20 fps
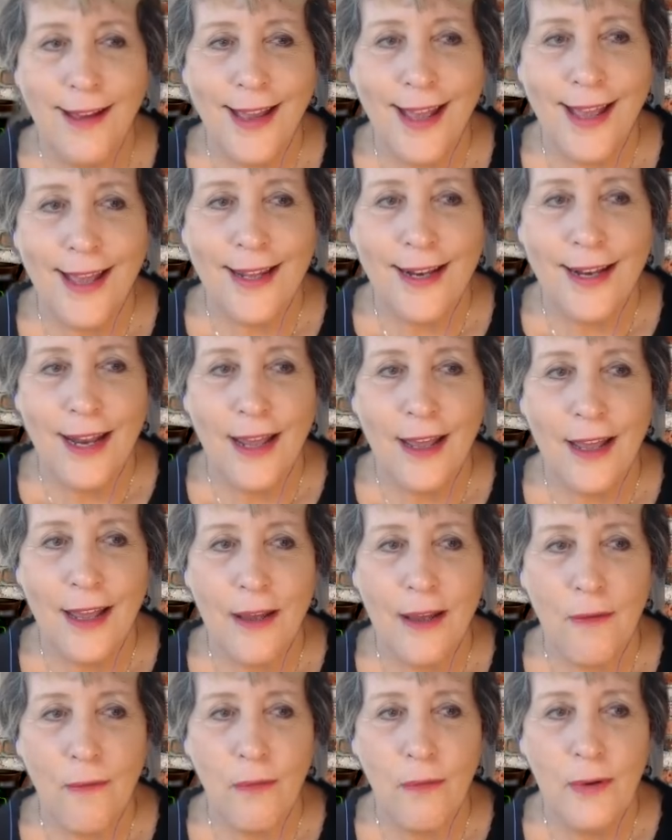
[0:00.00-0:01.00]
and
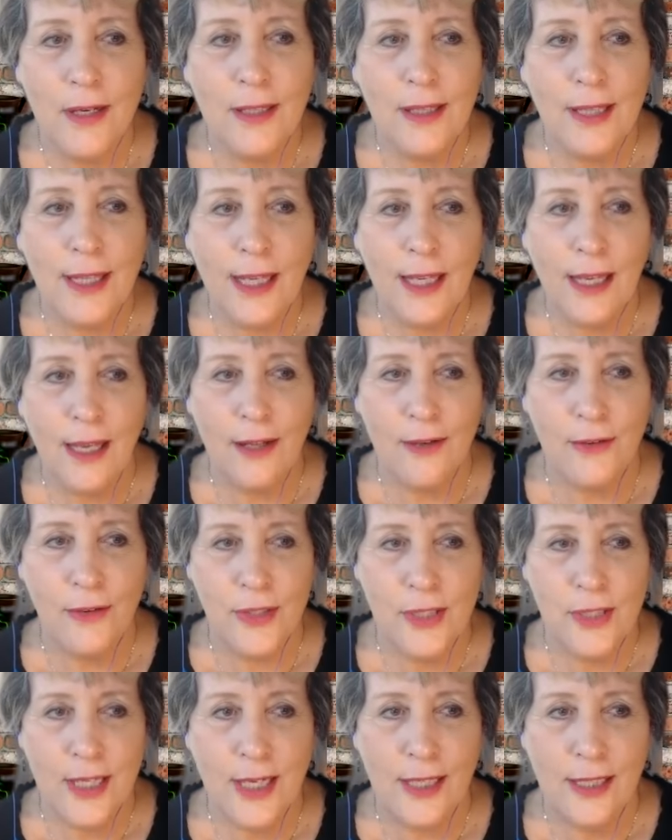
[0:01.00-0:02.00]
really
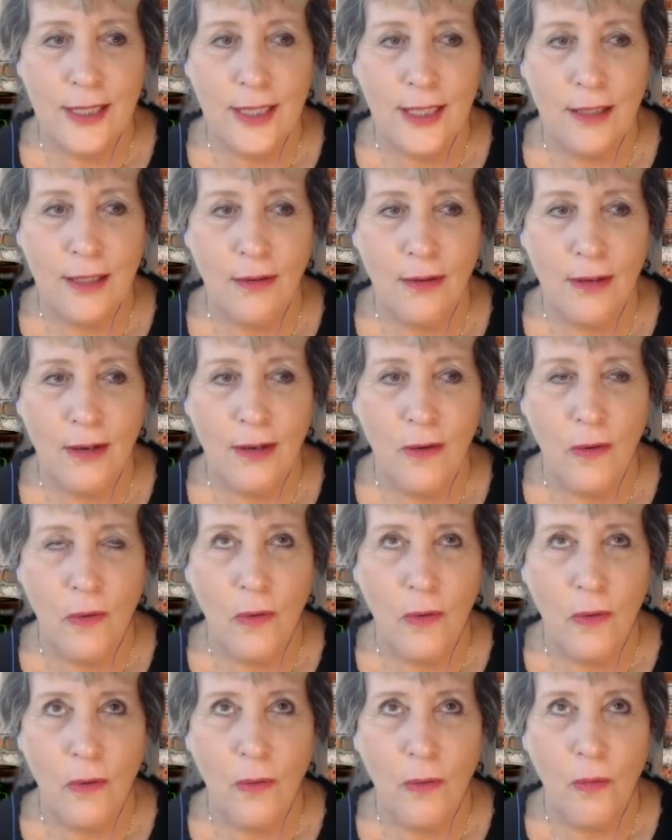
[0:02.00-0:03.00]
understanding
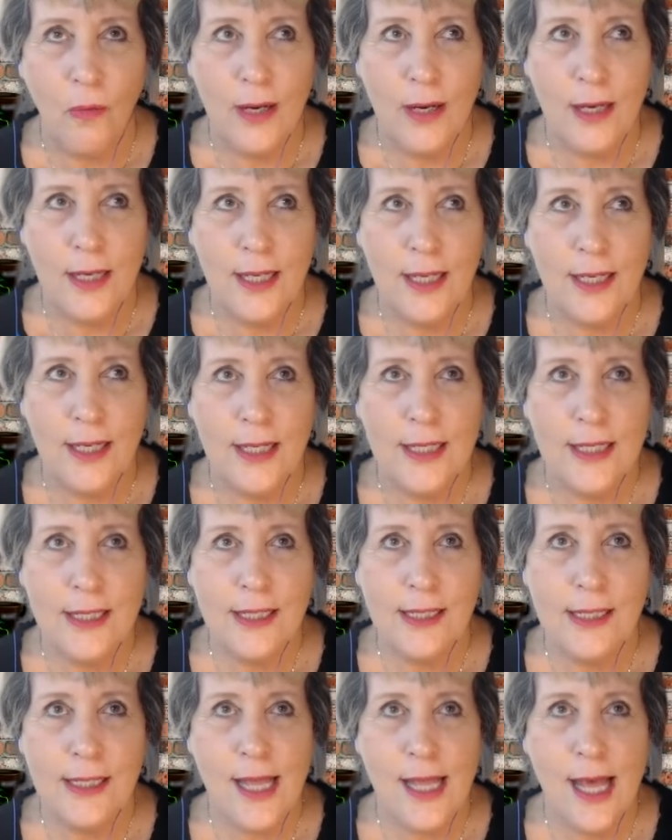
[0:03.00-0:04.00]
what it
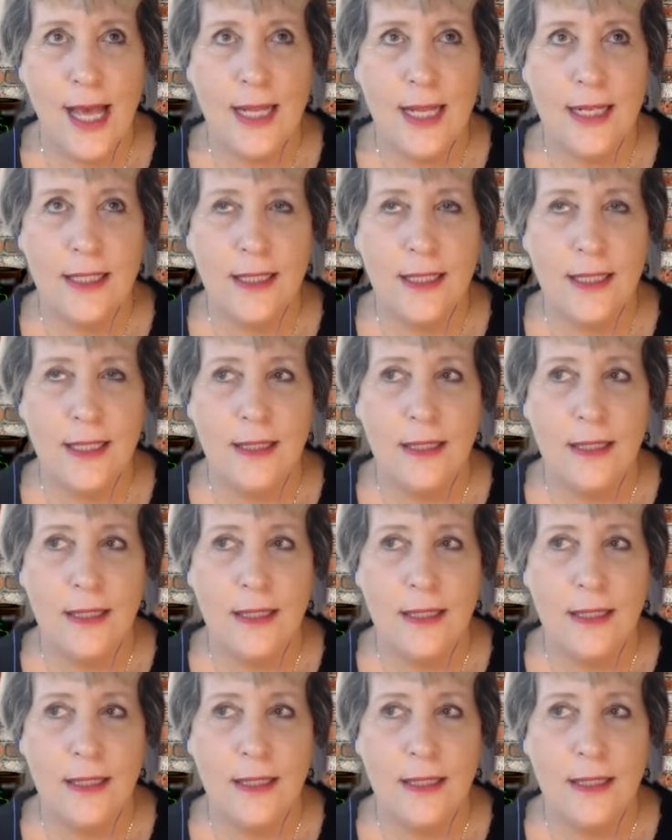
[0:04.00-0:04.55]
is that